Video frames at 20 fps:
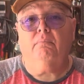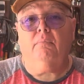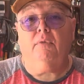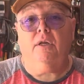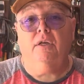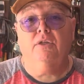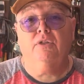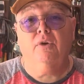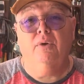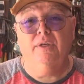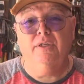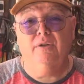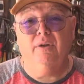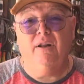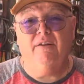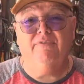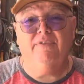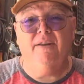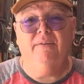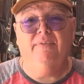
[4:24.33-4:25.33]
so it's
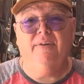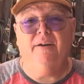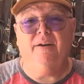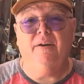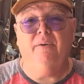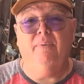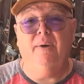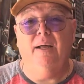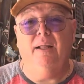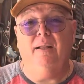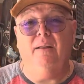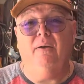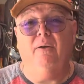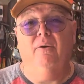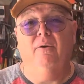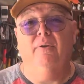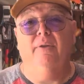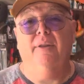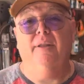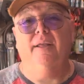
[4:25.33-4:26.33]
gonna fit very well
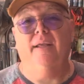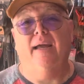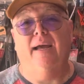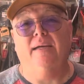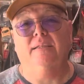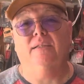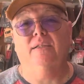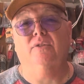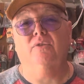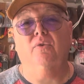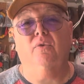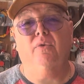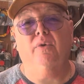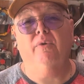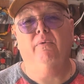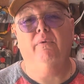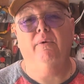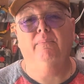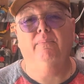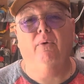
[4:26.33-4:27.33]
on the accessory
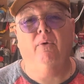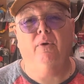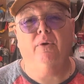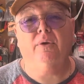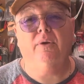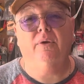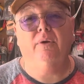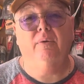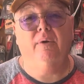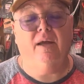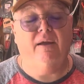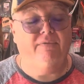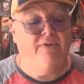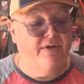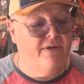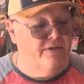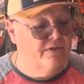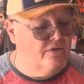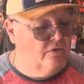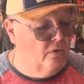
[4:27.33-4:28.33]
we bought to have it
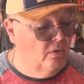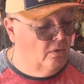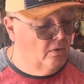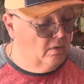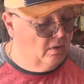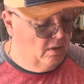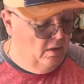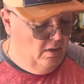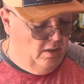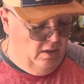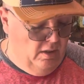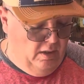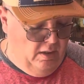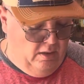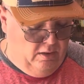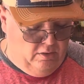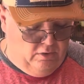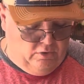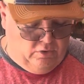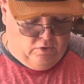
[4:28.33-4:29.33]
installed.
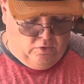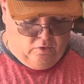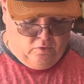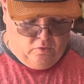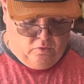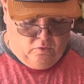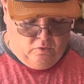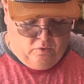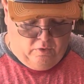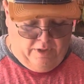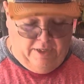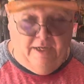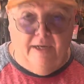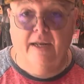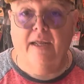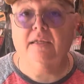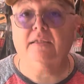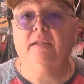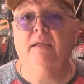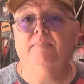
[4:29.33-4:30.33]
So in
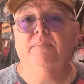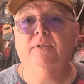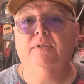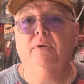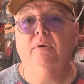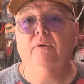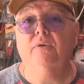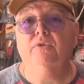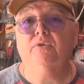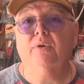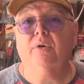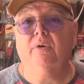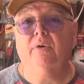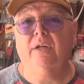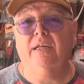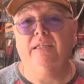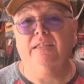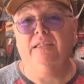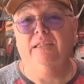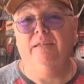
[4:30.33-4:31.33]
next episodes, you're
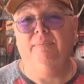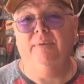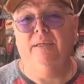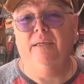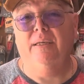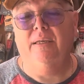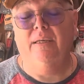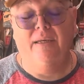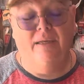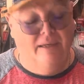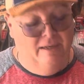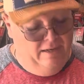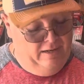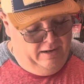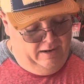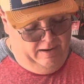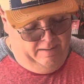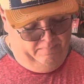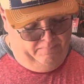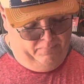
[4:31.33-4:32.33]
gonna see me
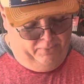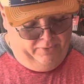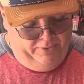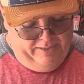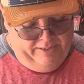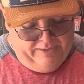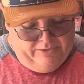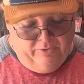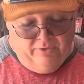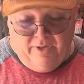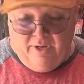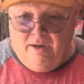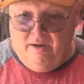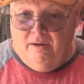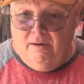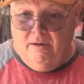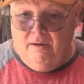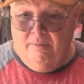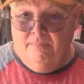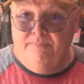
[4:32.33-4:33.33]
put this on the
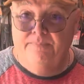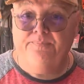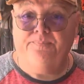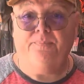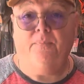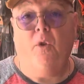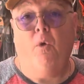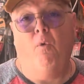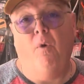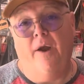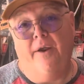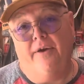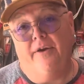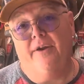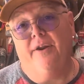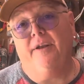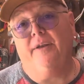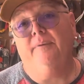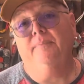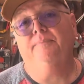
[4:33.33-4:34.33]
car, wire
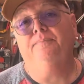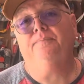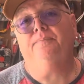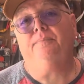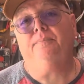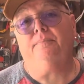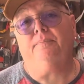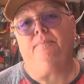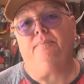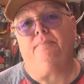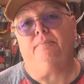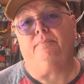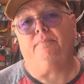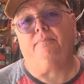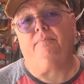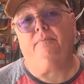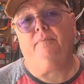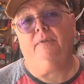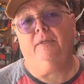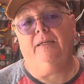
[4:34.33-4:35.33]
it,
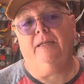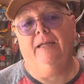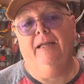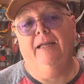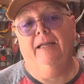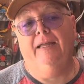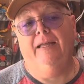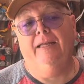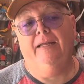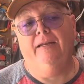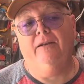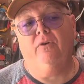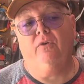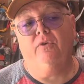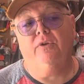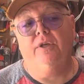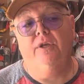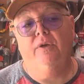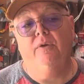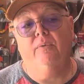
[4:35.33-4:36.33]
and
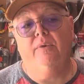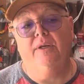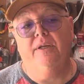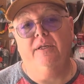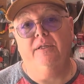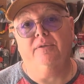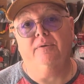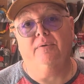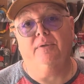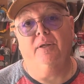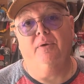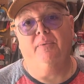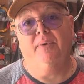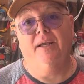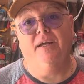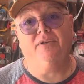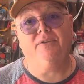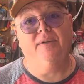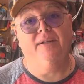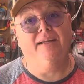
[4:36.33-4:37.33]
continue with this until we
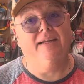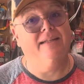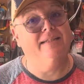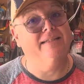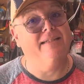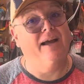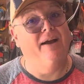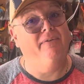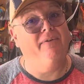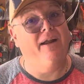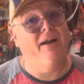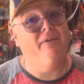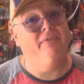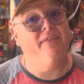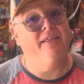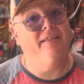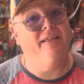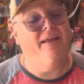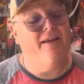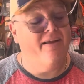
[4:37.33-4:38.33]
actually get sound out of
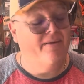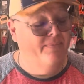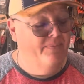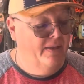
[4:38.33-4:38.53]
the thing.